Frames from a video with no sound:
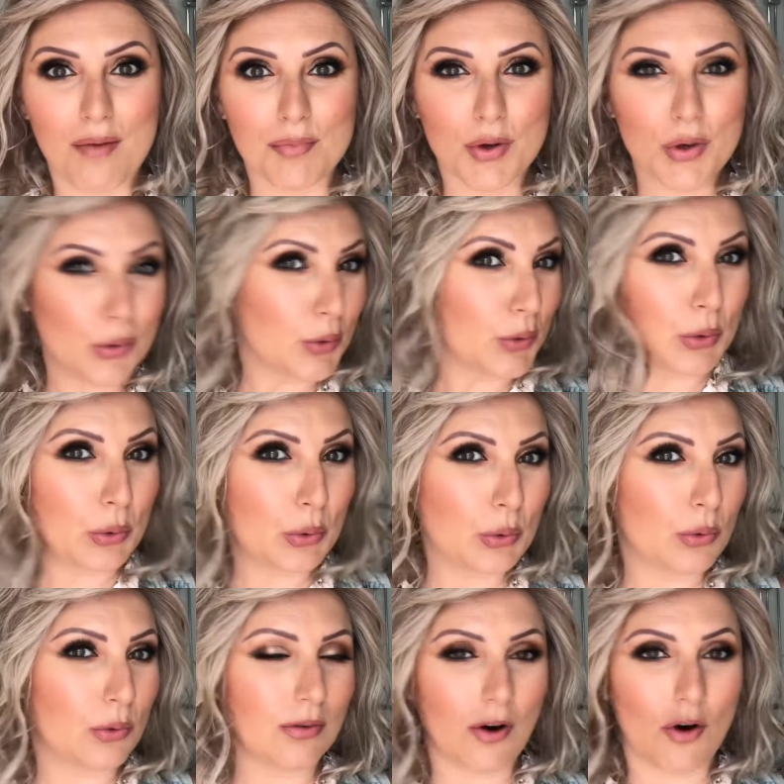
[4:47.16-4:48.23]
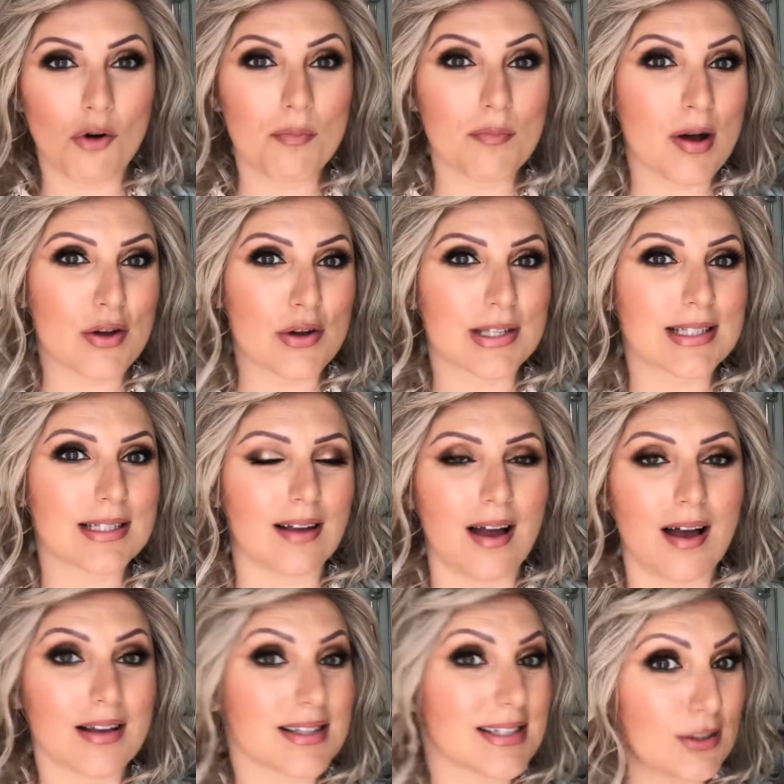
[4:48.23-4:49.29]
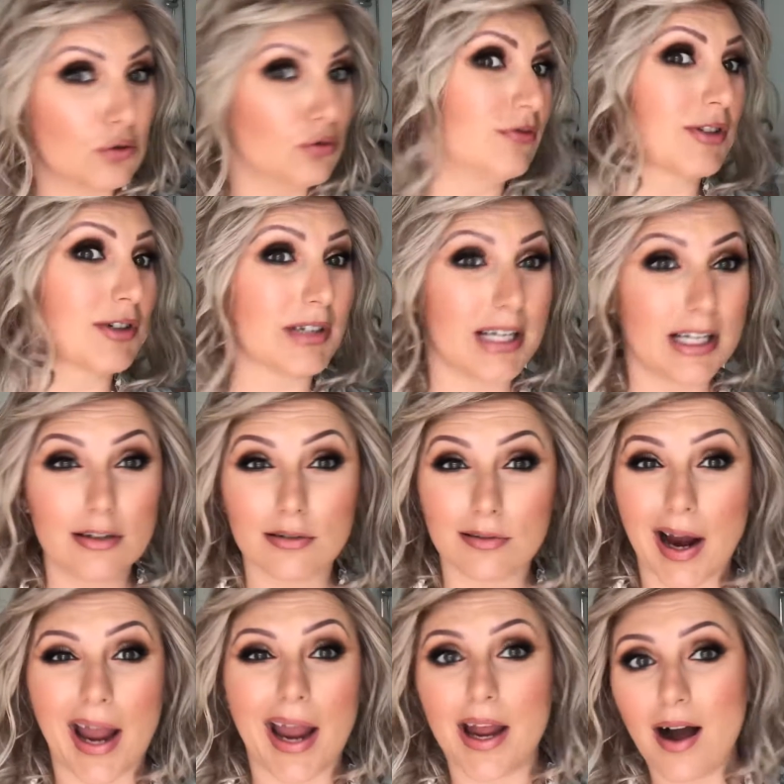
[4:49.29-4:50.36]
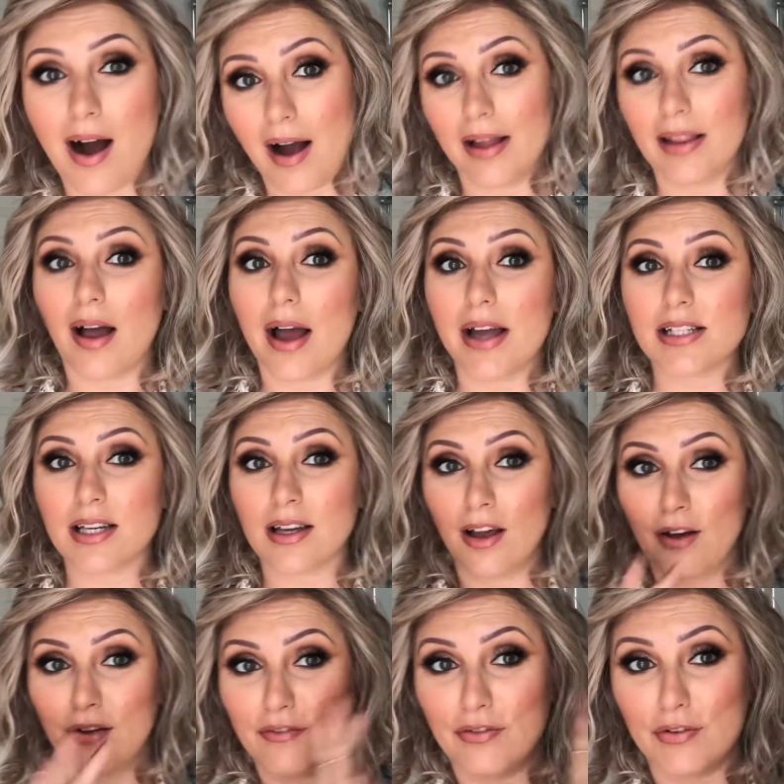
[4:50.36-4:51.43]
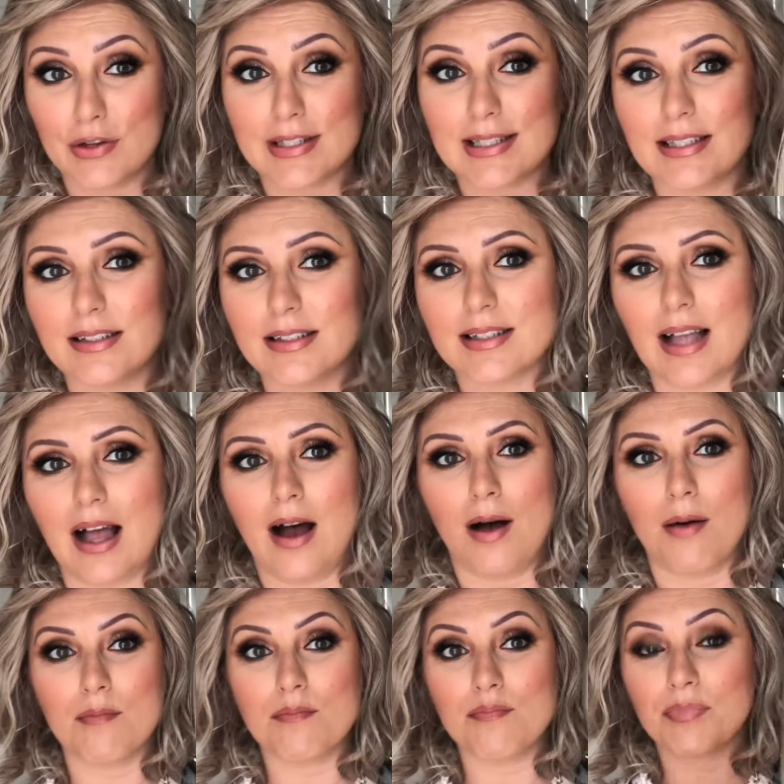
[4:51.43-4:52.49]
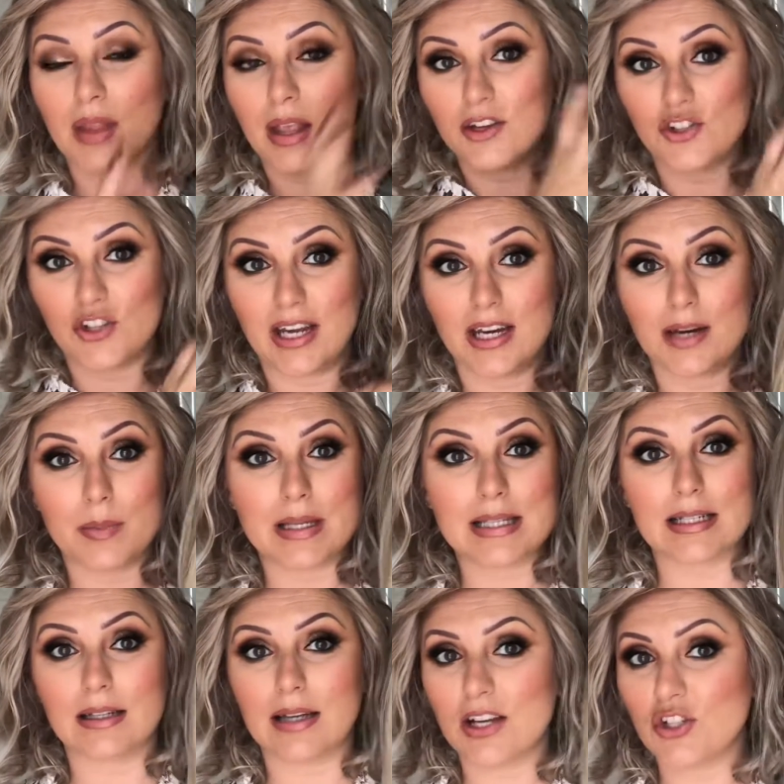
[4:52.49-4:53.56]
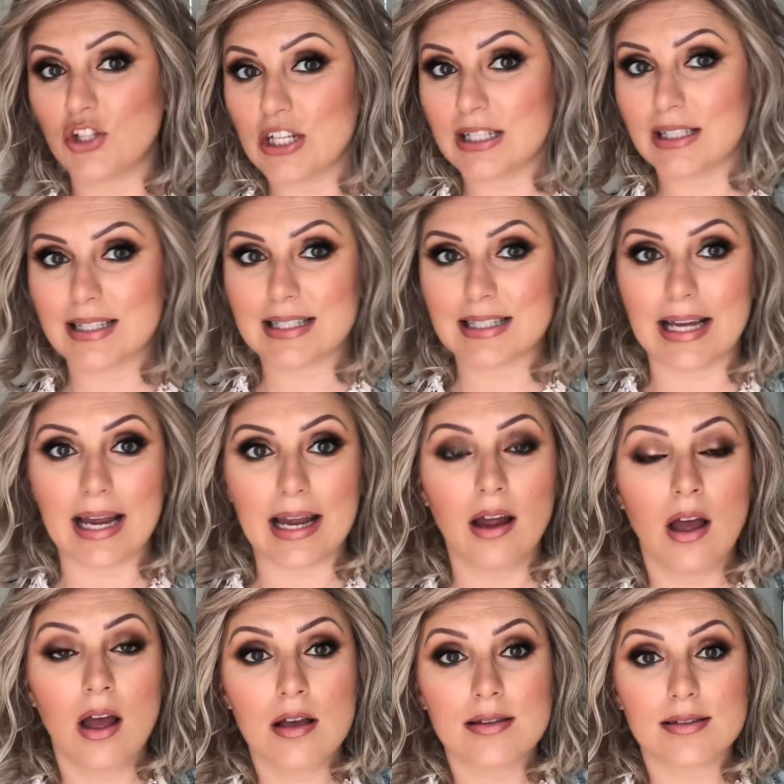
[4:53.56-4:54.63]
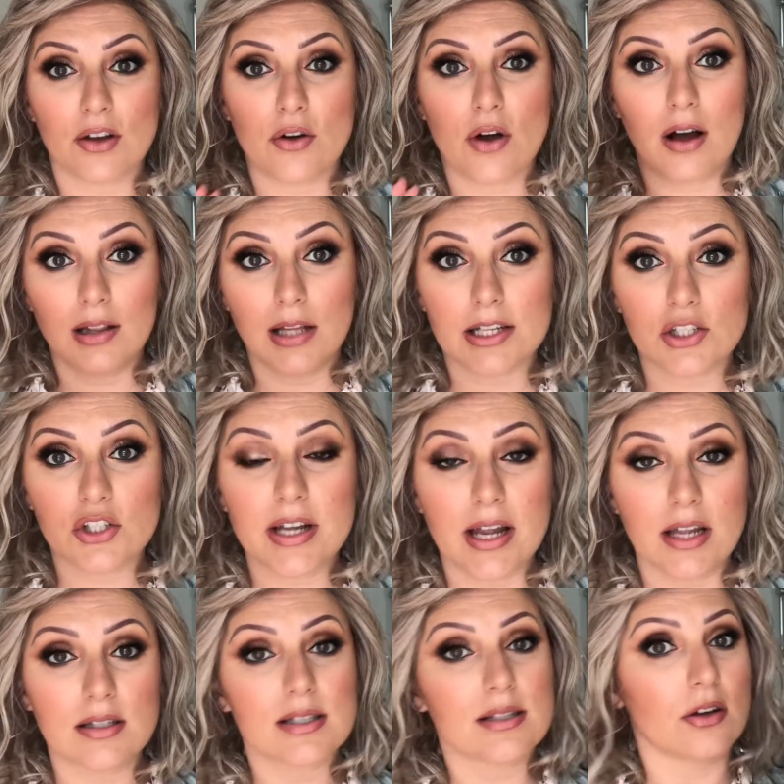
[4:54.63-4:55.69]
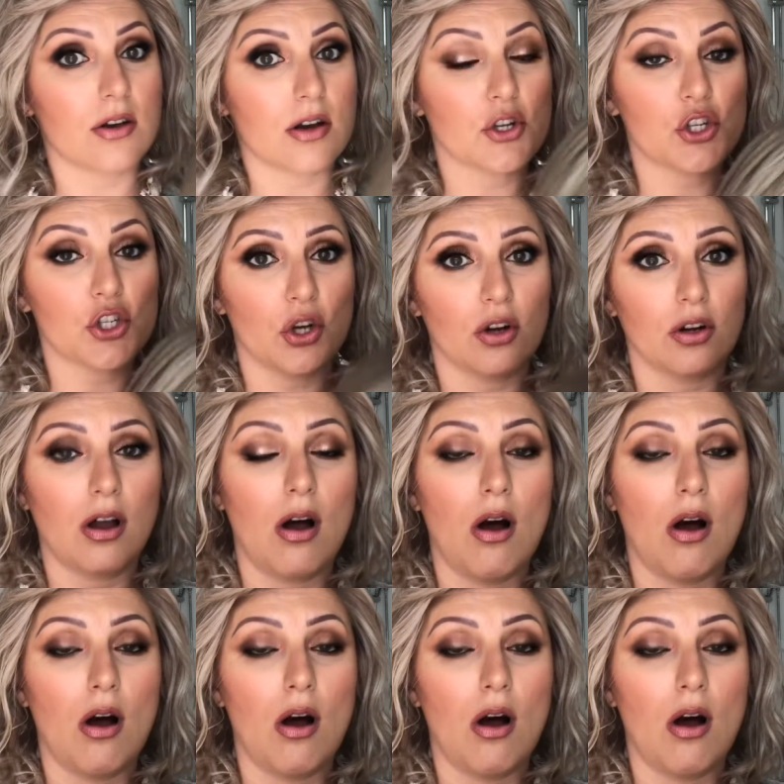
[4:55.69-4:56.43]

cool, almost silvery gray highlight versus Shaded Biscuit, as you can see. So I'll actually insert a shot